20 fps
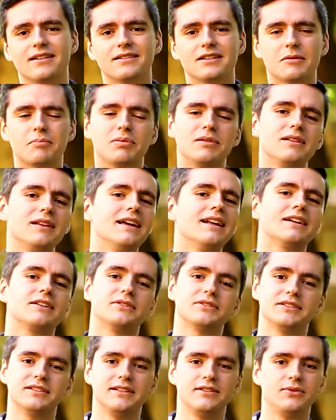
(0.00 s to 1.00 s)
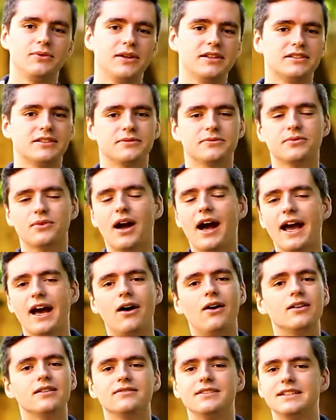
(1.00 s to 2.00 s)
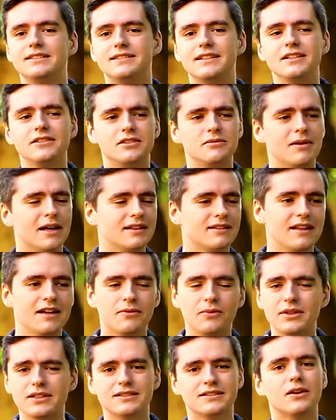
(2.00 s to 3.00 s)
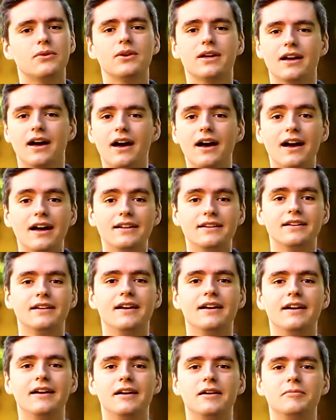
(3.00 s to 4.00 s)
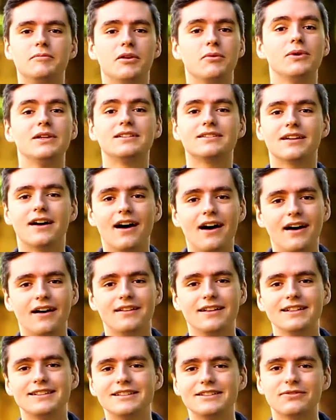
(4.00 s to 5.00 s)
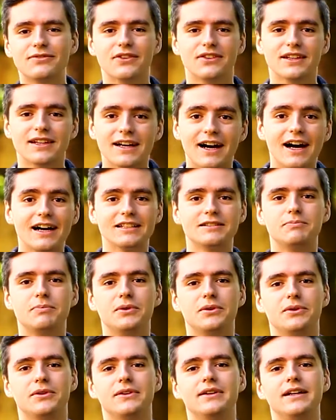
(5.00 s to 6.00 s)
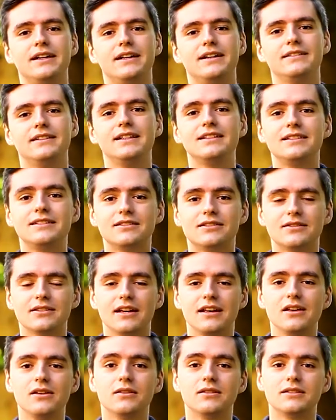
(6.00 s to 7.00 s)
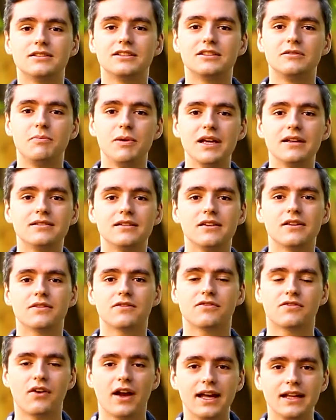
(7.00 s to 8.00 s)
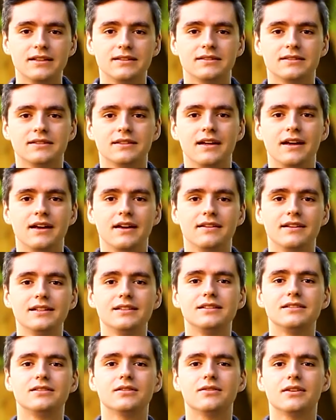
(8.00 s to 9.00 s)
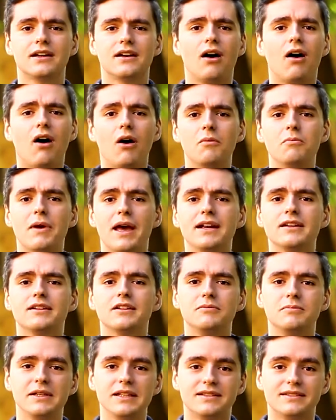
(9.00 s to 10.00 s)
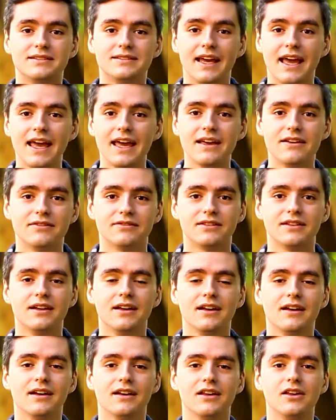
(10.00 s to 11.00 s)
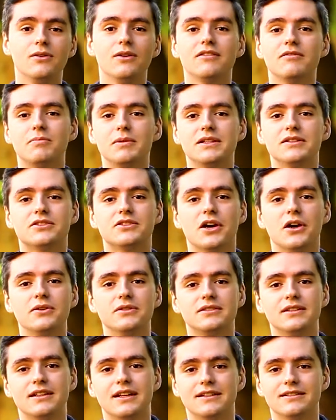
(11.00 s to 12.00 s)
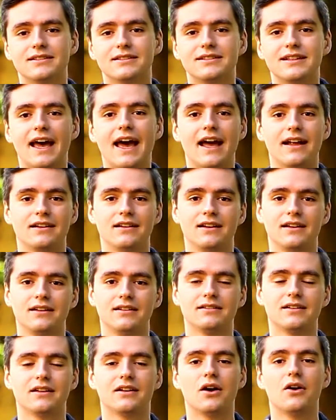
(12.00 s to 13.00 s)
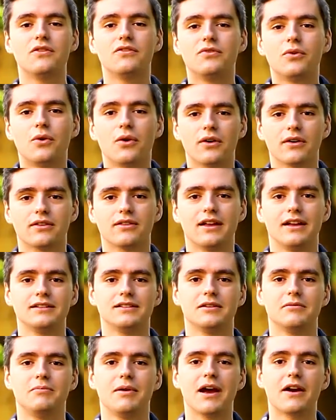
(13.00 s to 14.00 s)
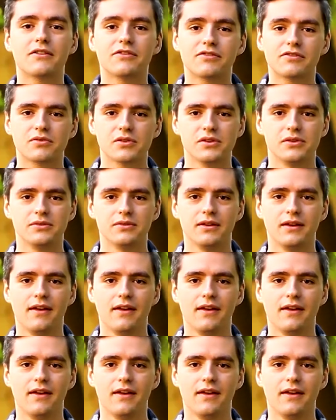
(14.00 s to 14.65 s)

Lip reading: The political situation, right? All of these things. You might think, what is going on? But we saw, this is for the gospel. This is so that you could speak to your friends. This is so that all men could be saved. You have been chosen and set to go forth and to bear fruit.